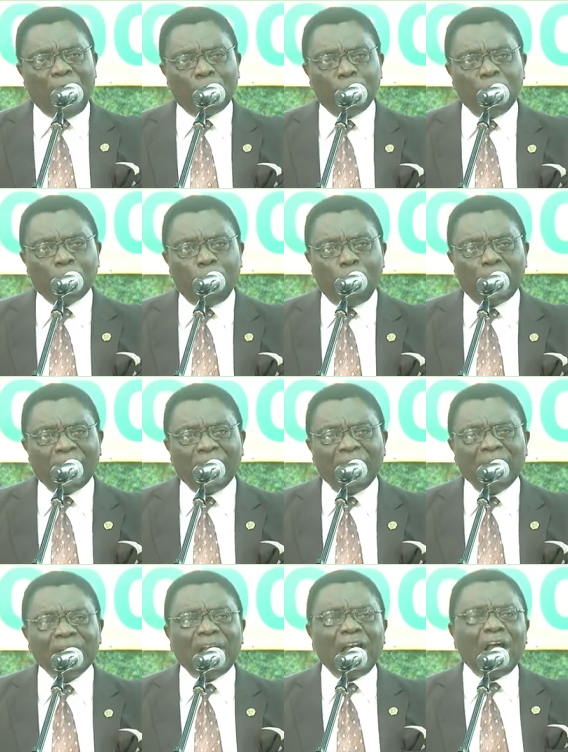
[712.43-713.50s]
man will go
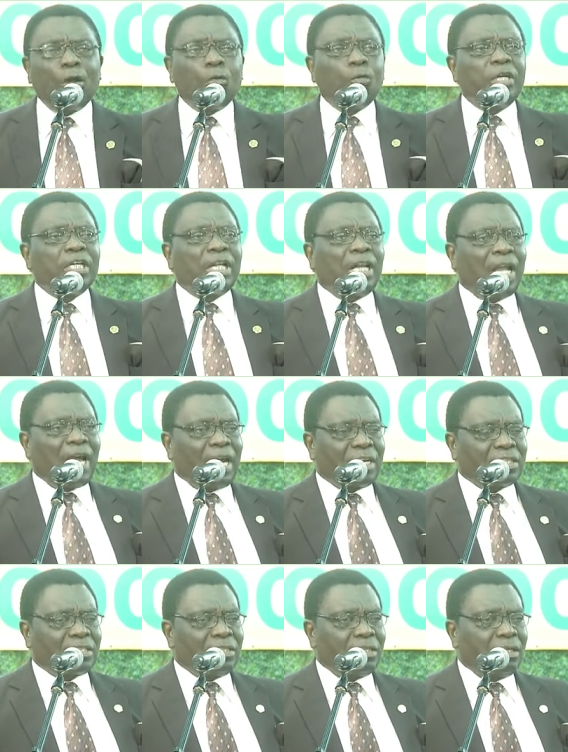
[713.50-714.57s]
in and will
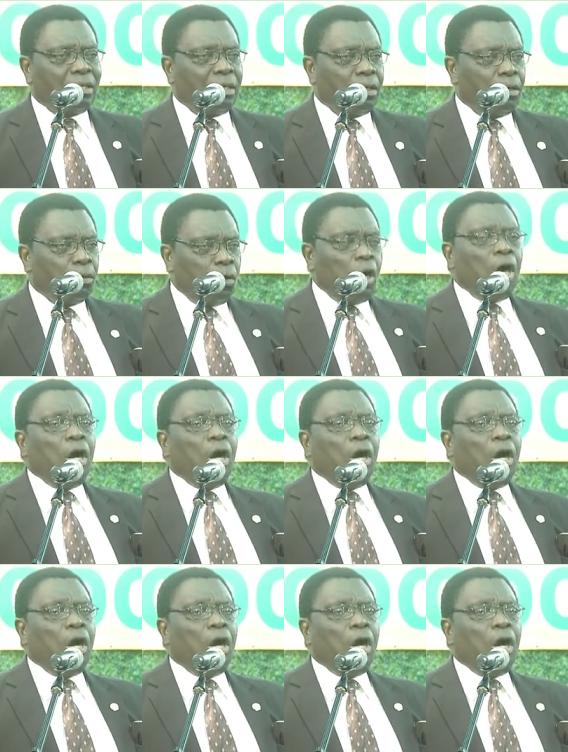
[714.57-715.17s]
relax. Go